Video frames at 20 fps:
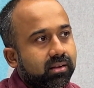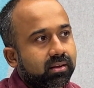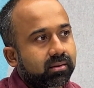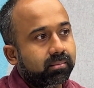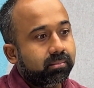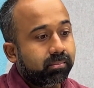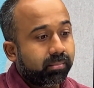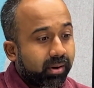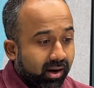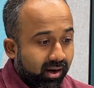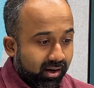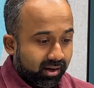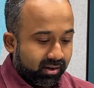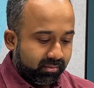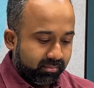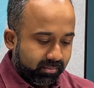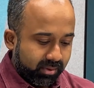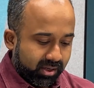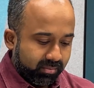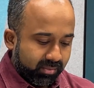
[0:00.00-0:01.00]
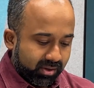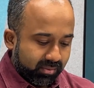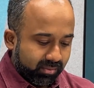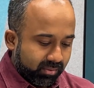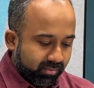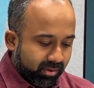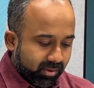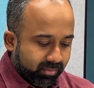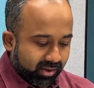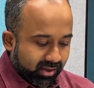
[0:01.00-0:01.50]
But
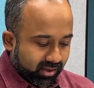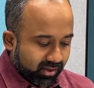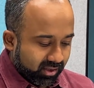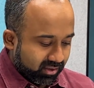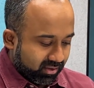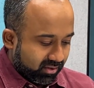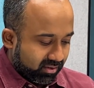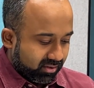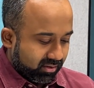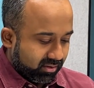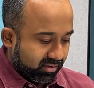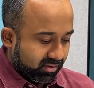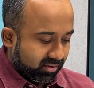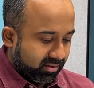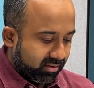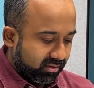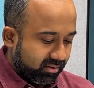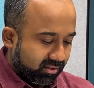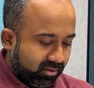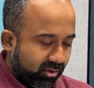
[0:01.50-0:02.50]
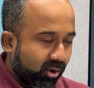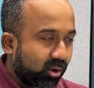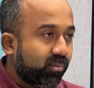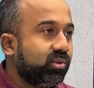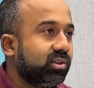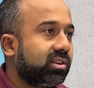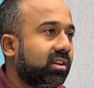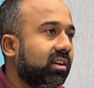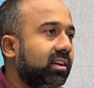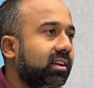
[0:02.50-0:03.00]
this
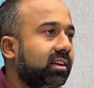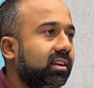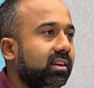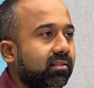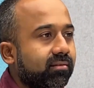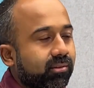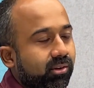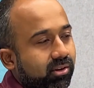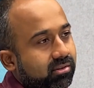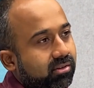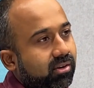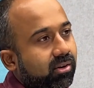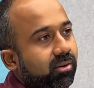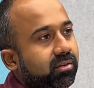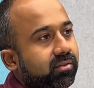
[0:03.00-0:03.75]
obviously involves a lot